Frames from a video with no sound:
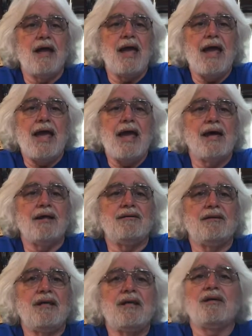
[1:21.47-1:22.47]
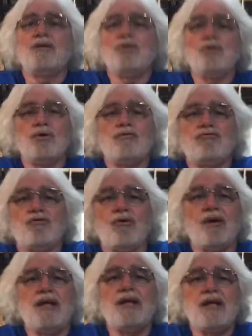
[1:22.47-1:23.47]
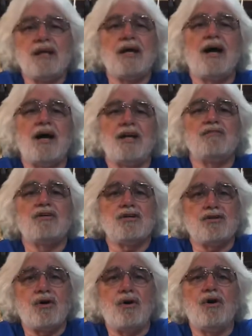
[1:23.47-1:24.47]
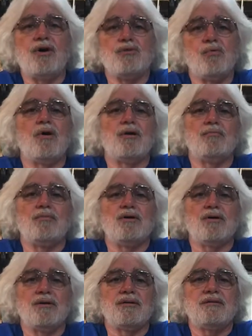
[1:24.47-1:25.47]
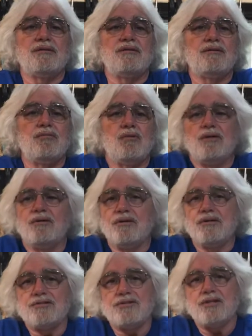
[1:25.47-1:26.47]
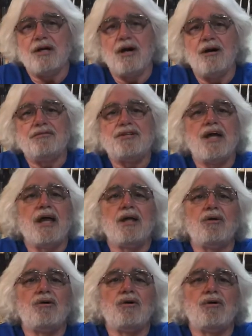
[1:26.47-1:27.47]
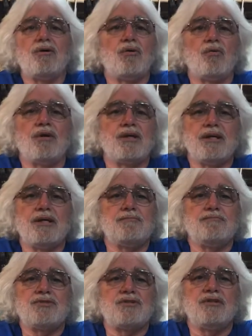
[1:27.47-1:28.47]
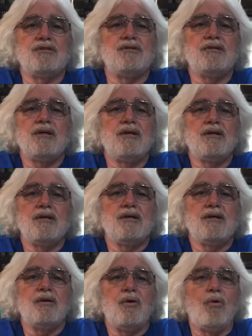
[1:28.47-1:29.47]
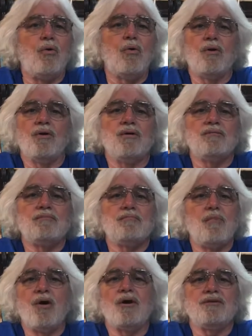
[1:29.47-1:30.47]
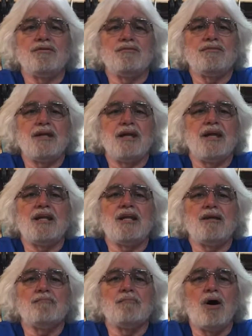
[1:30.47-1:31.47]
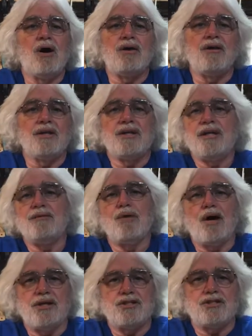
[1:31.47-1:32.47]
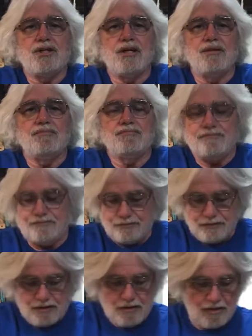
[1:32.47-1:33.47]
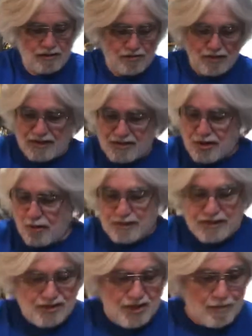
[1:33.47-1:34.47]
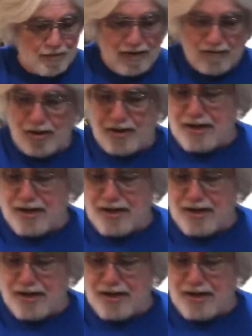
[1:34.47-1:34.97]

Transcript: and he can do it for any kind of guitar you want to build, whether it's uh, Taylor or Gibson, or Martin, any model, any body shape. All right, so let's open this up. I've already